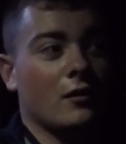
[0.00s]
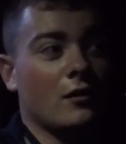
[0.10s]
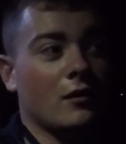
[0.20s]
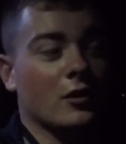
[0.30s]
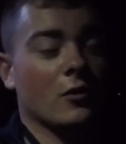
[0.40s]

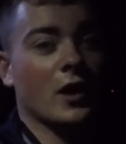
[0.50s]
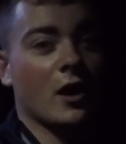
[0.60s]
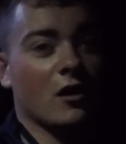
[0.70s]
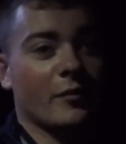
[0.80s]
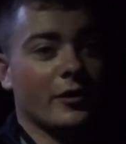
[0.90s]
go in Ann
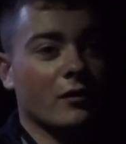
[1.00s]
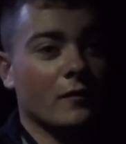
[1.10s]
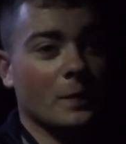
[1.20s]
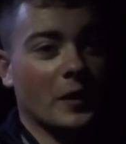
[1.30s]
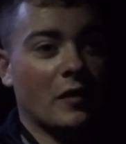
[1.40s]
Arbor,
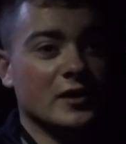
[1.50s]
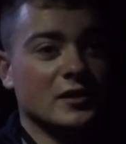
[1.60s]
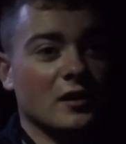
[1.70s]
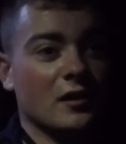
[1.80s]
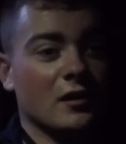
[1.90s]
and they
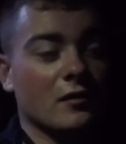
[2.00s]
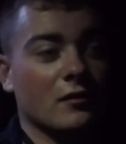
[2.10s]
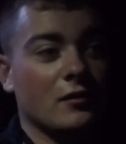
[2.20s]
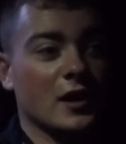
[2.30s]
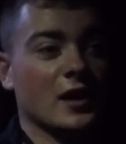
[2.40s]
see
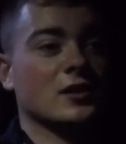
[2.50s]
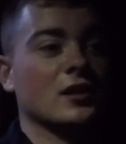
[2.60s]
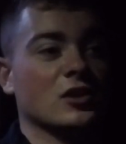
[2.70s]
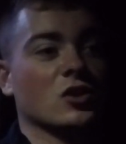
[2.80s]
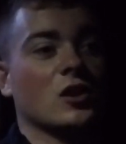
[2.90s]
nice
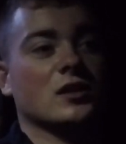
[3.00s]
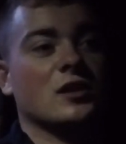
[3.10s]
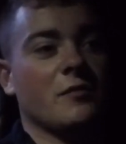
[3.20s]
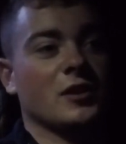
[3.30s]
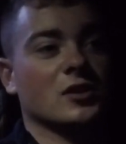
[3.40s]
exhaust tip
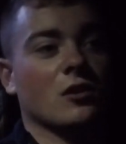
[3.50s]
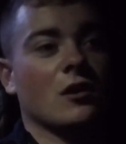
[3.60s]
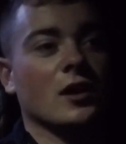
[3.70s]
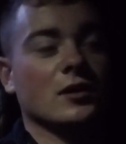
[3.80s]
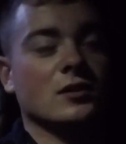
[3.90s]

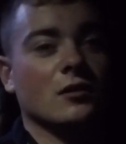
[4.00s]
exhaust,